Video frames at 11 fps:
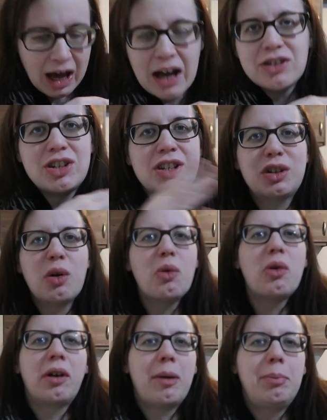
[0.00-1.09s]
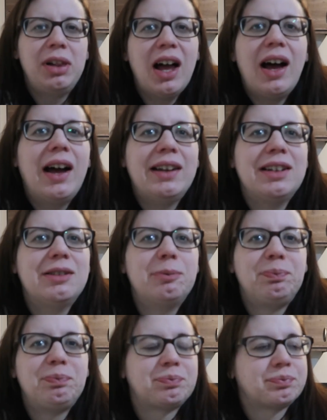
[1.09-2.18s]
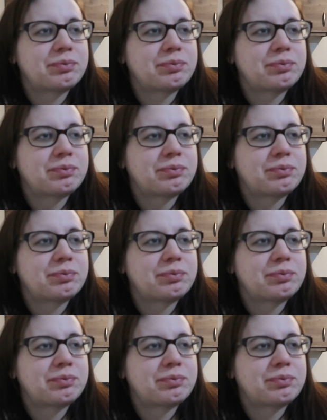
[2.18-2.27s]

I can't just go on a plan and